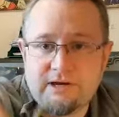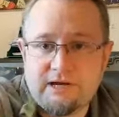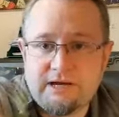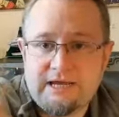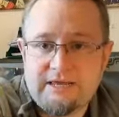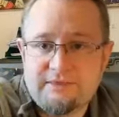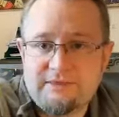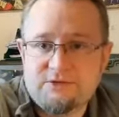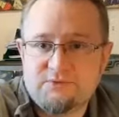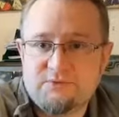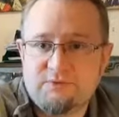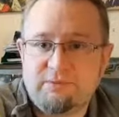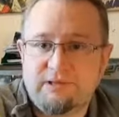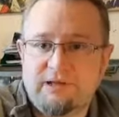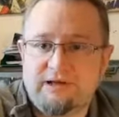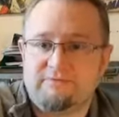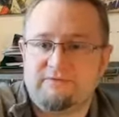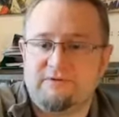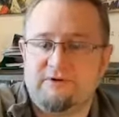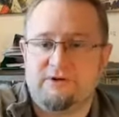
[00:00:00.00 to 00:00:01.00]
I hit these with
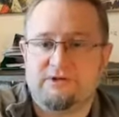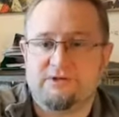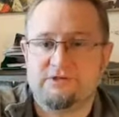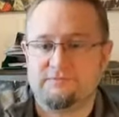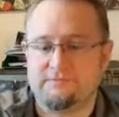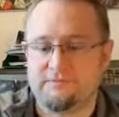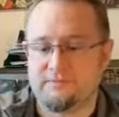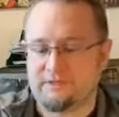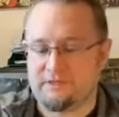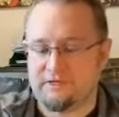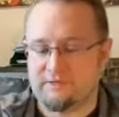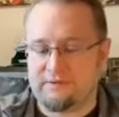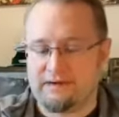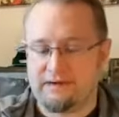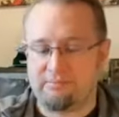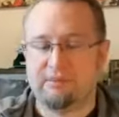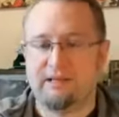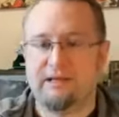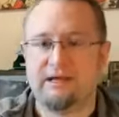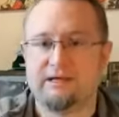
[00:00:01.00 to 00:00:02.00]
black first,
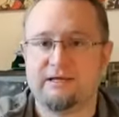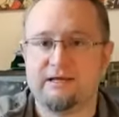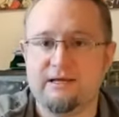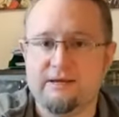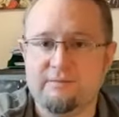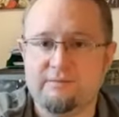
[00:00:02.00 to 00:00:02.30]
matte black,